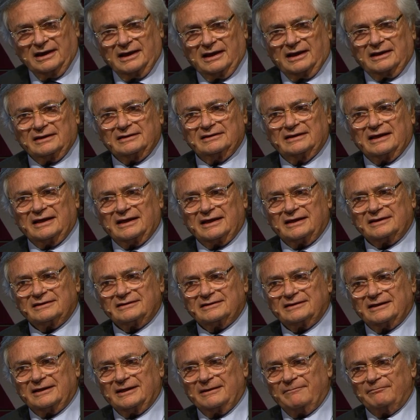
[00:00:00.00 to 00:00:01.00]

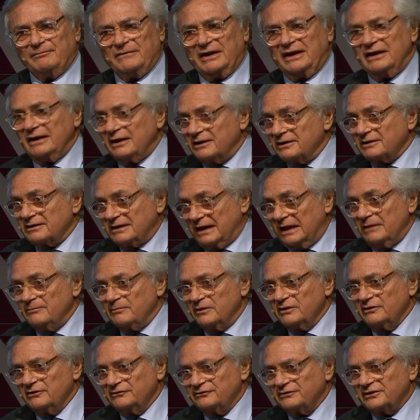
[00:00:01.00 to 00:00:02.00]
that um, they are
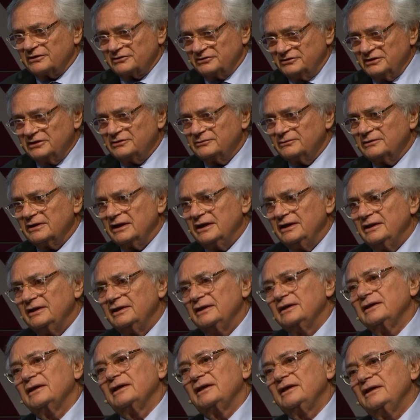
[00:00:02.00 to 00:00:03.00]
capable of
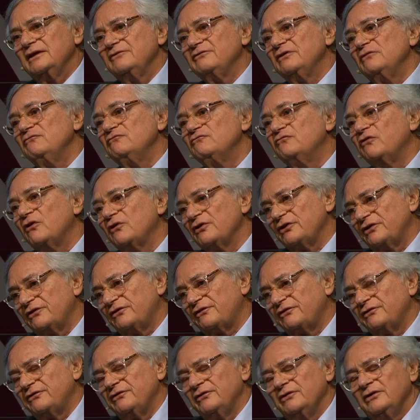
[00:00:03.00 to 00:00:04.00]
articulating and giving
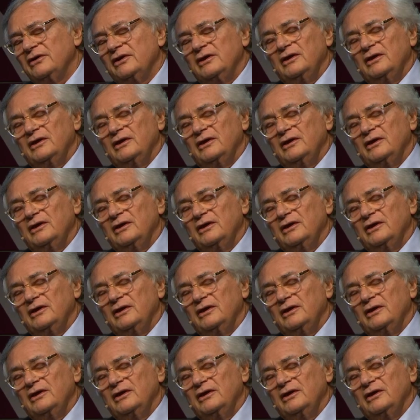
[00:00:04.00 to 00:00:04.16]
voice